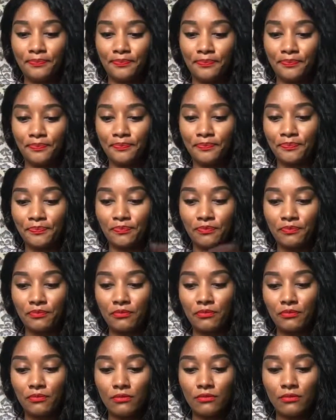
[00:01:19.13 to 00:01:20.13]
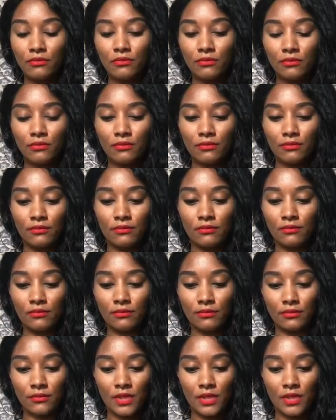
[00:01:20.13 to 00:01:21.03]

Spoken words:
Nothing is said.